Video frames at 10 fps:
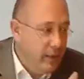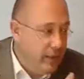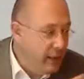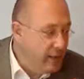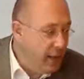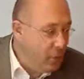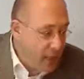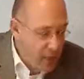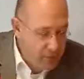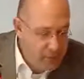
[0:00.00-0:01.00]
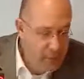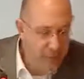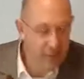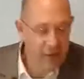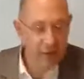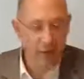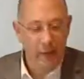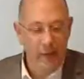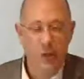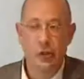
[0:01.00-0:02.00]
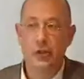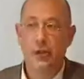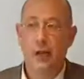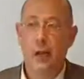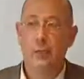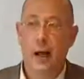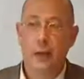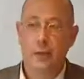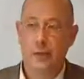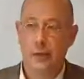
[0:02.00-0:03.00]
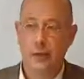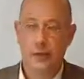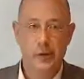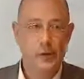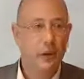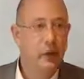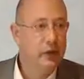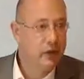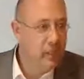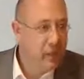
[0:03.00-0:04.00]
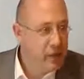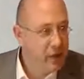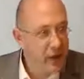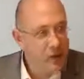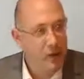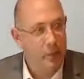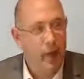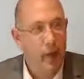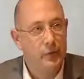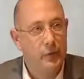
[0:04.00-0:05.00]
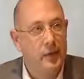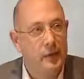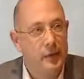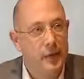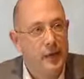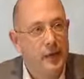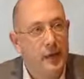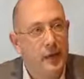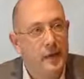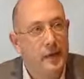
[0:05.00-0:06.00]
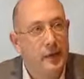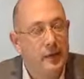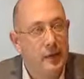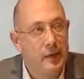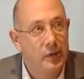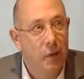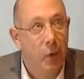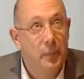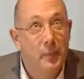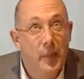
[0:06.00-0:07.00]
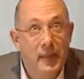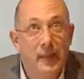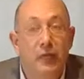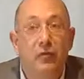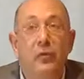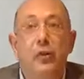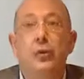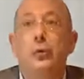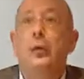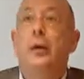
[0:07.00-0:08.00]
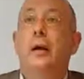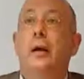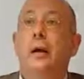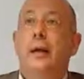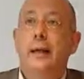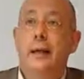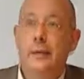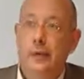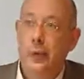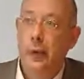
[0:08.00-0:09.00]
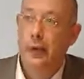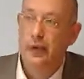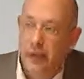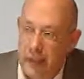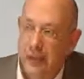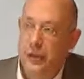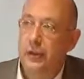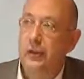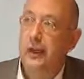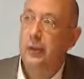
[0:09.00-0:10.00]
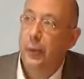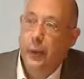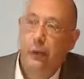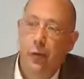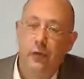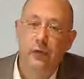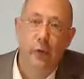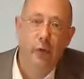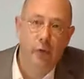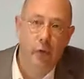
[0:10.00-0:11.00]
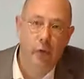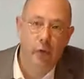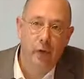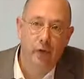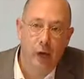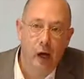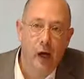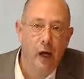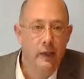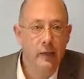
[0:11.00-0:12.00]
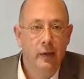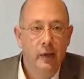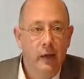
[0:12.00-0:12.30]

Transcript: Yesterday we had briefly a discussion about the role of imagination, about this optimistic view that the world of literature, that the world of arts